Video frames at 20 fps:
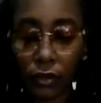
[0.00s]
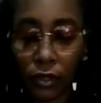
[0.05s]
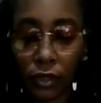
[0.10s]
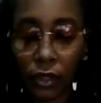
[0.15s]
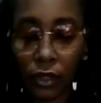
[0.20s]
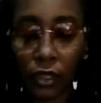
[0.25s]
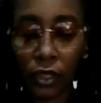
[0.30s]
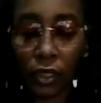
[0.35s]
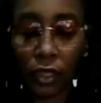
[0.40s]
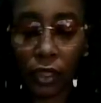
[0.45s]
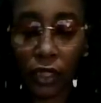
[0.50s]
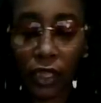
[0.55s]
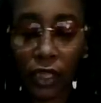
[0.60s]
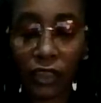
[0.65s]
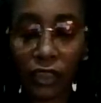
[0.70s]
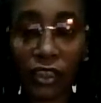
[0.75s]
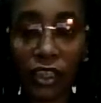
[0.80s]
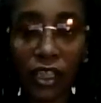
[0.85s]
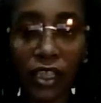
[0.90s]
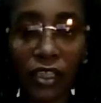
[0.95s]
At the
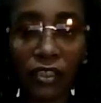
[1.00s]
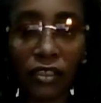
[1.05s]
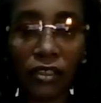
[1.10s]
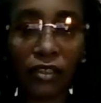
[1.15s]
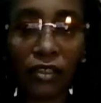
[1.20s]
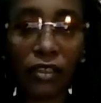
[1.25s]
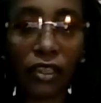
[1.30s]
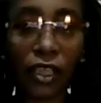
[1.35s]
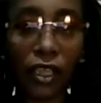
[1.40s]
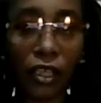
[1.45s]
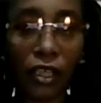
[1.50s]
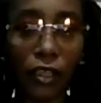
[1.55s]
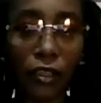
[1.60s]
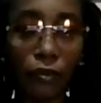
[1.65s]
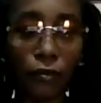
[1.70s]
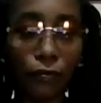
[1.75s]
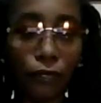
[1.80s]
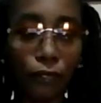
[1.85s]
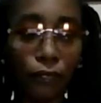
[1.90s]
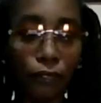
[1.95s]
end of the day,
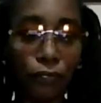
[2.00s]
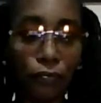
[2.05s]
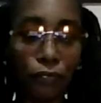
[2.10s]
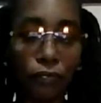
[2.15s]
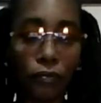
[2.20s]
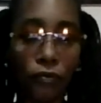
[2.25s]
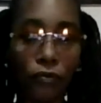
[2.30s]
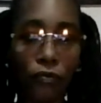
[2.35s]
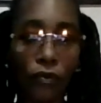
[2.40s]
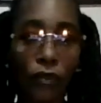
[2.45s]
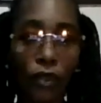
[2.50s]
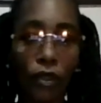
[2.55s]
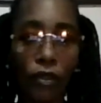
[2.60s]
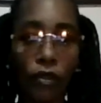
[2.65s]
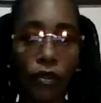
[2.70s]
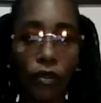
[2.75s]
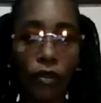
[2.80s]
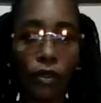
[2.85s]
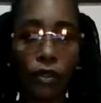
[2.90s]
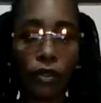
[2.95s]

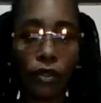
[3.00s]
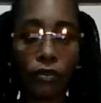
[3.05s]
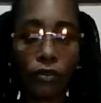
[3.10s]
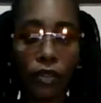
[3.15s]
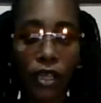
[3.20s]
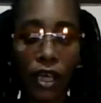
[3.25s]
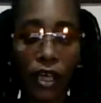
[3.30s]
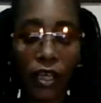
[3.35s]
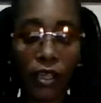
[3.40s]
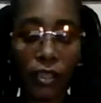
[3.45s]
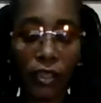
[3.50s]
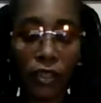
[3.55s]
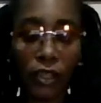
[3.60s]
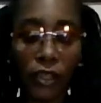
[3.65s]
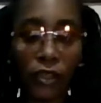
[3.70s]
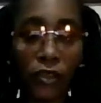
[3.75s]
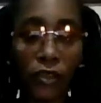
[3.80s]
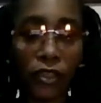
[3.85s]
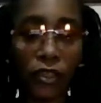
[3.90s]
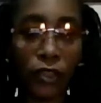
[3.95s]
you got clarity
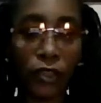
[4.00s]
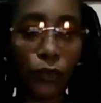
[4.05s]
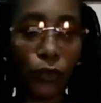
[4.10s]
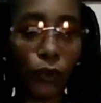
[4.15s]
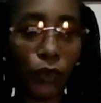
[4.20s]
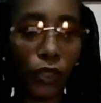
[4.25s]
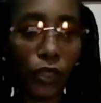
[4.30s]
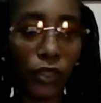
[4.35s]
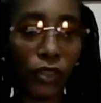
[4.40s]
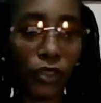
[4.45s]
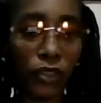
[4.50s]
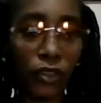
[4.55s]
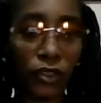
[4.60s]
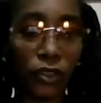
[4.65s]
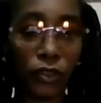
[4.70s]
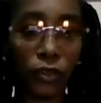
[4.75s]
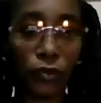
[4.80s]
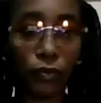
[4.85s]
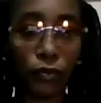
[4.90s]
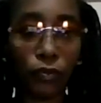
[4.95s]
and wisdom,
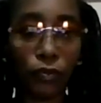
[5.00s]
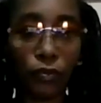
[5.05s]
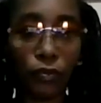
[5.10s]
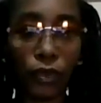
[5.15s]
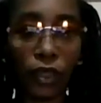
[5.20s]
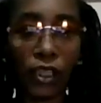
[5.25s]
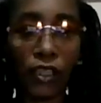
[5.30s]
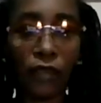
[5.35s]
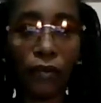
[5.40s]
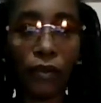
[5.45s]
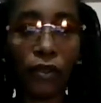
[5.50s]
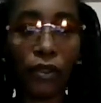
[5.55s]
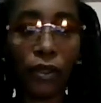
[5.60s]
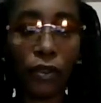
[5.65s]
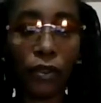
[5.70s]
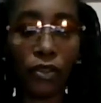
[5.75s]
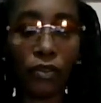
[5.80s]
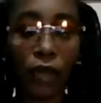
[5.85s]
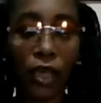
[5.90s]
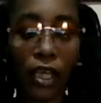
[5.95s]
even though you
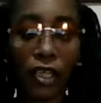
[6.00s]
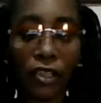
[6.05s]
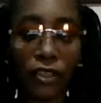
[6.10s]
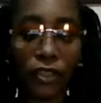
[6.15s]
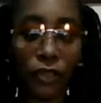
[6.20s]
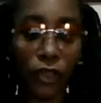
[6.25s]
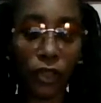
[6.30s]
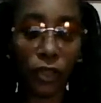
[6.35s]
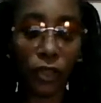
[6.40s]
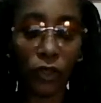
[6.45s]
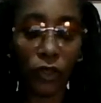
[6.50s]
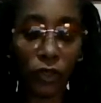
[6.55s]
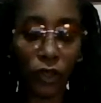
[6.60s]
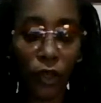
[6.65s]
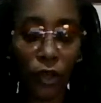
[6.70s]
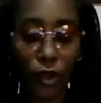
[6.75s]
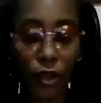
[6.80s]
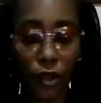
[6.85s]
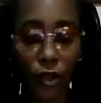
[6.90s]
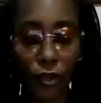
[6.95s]
had to learn the
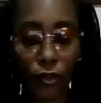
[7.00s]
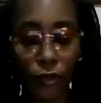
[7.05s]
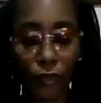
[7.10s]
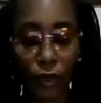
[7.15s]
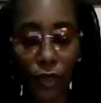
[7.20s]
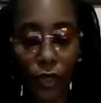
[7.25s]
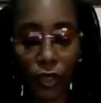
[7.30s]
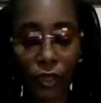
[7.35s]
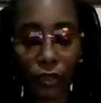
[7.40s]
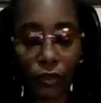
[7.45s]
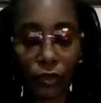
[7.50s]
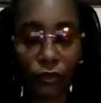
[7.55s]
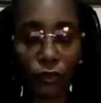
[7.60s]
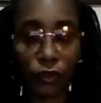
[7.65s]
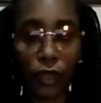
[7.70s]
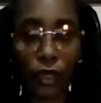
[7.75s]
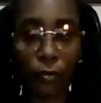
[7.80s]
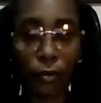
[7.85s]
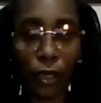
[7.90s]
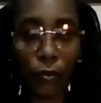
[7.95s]
hard way. Right, my
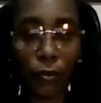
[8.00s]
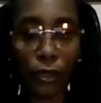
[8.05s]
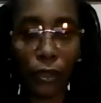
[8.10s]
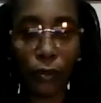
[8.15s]
baby?